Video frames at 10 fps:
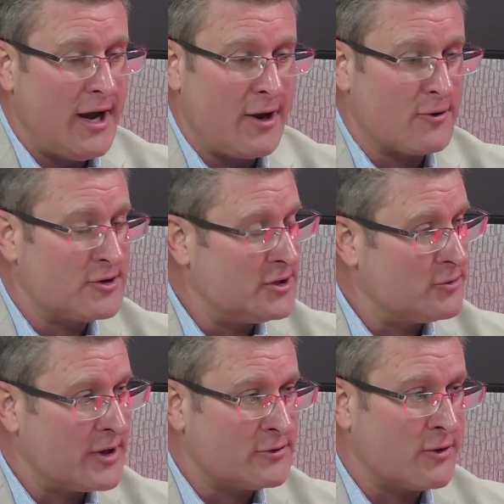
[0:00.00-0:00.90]
Energy
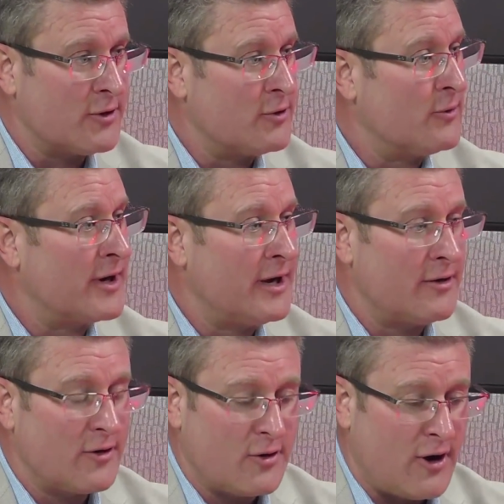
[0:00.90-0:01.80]
drinks aren't doing it,
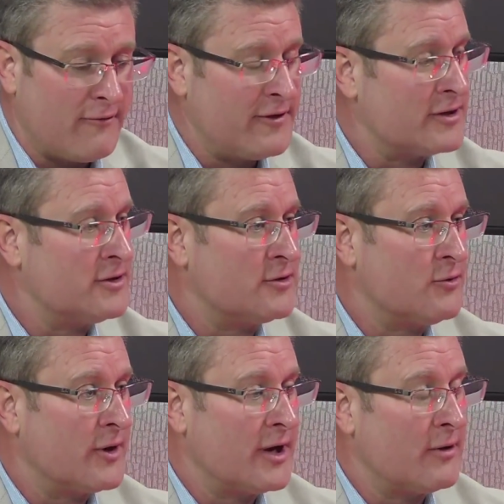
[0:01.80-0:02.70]
coffee isn't
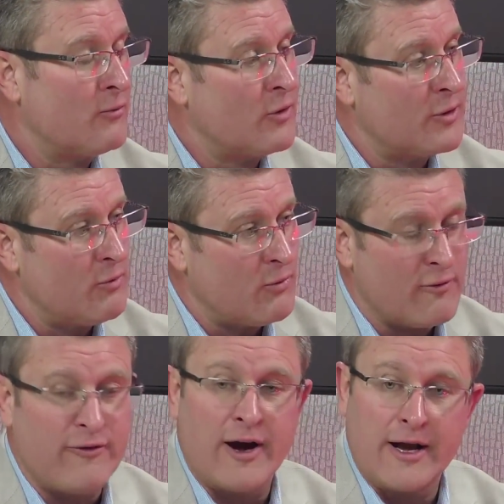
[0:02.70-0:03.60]
doing it, and really what
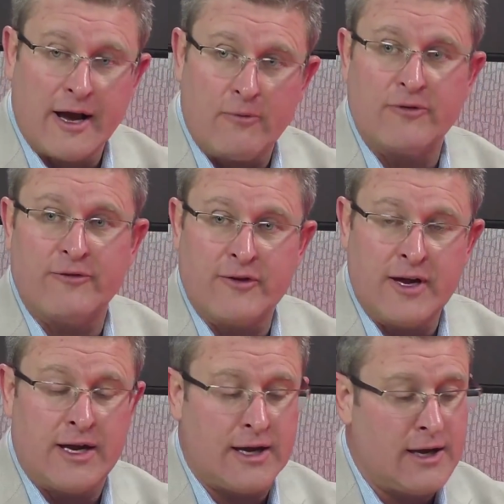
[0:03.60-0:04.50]
we're finding out with
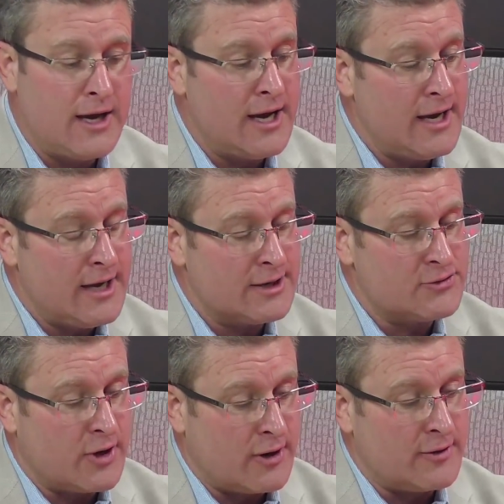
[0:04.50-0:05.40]
fatigue
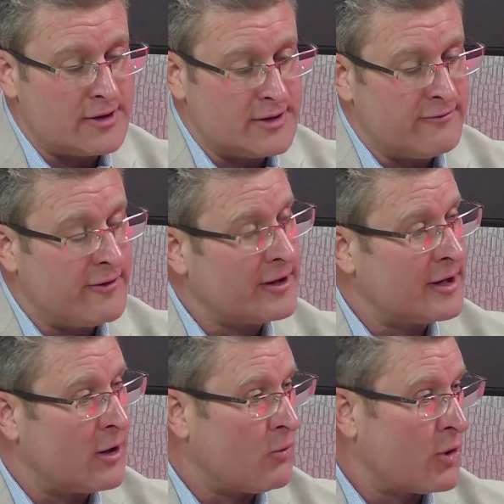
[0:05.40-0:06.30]
is not only is it
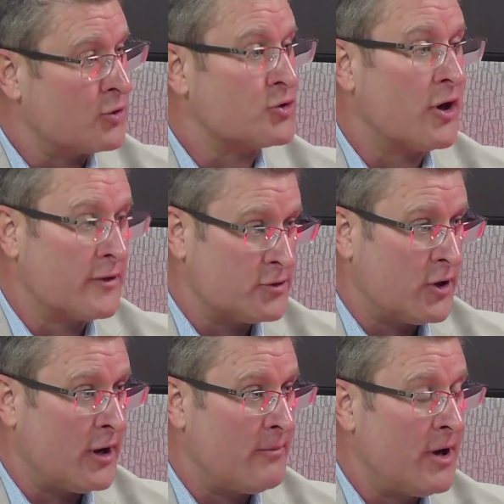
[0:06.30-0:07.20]
affecting our workers on the
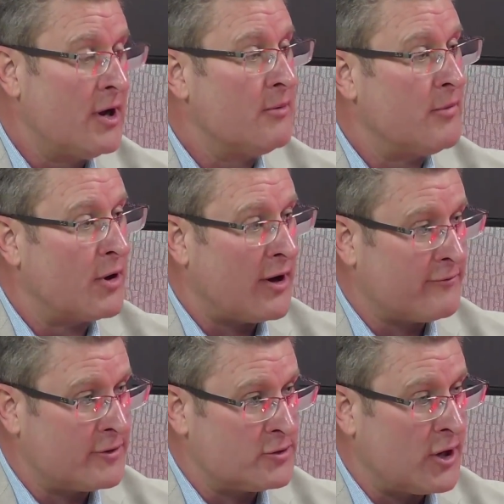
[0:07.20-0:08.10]
job, but
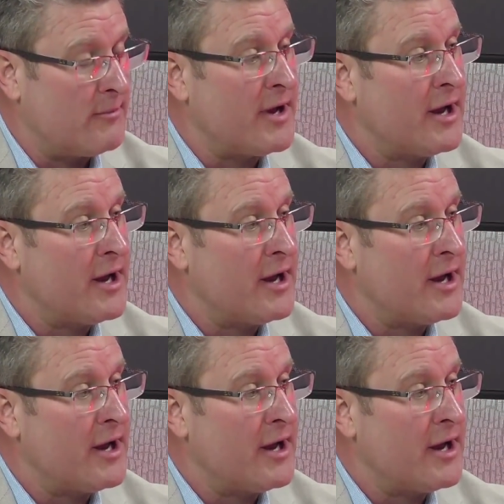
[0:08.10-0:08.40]
off the job,